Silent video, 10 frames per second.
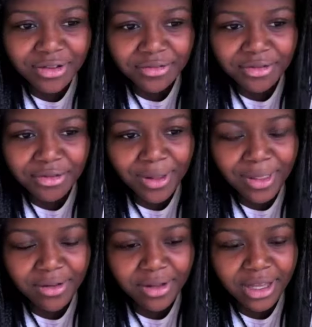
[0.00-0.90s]
Don't know
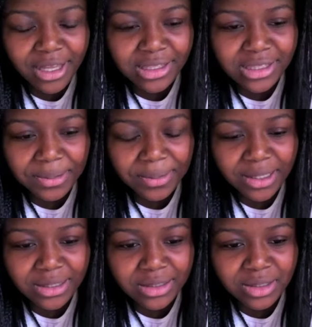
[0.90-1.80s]
whether it's
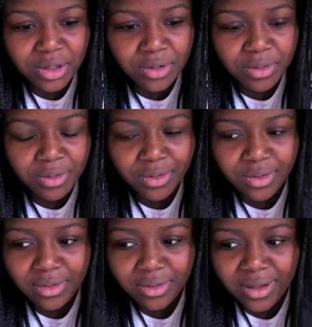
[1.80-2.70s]
something to do
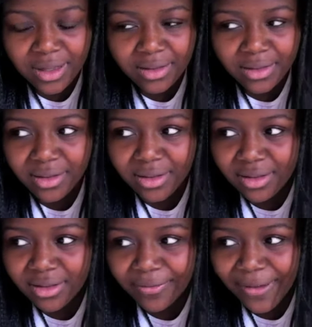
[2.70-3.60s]
with
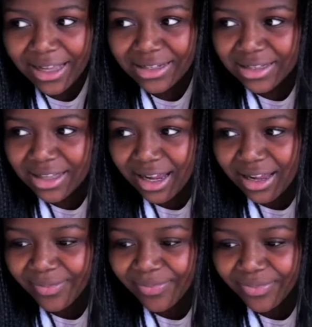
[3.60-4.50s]
the fact
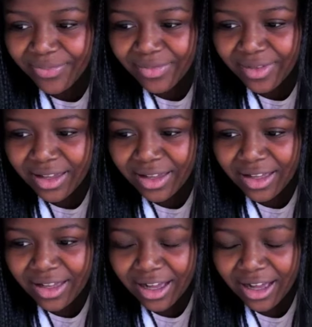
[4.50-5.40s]
that
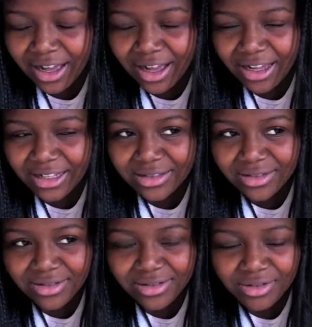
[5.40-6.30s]
I
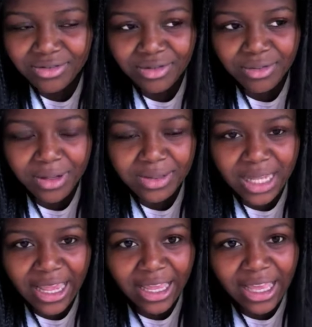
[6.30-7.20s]
don't know what I'm
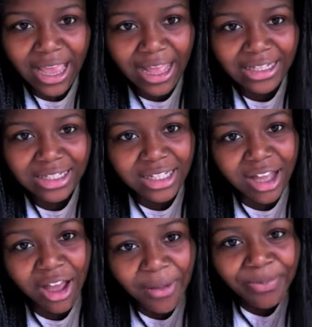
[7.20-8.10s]
saying, and
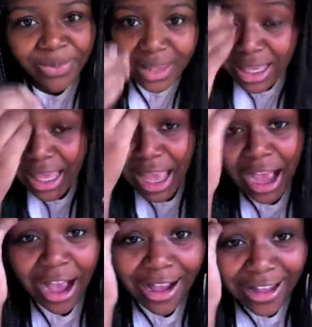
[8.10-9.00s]
um,
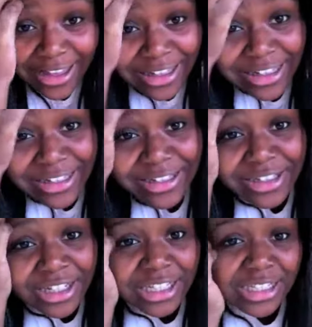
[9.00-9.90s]
I
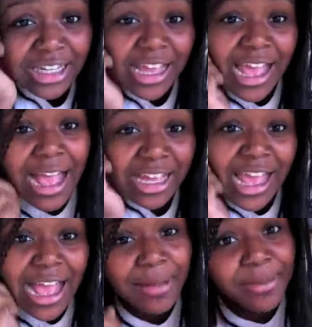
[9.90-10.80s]
just
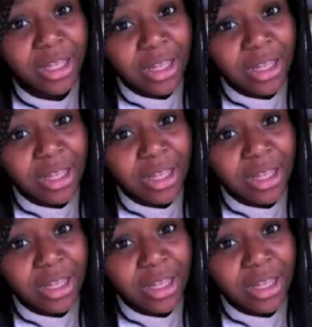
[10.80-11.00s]
am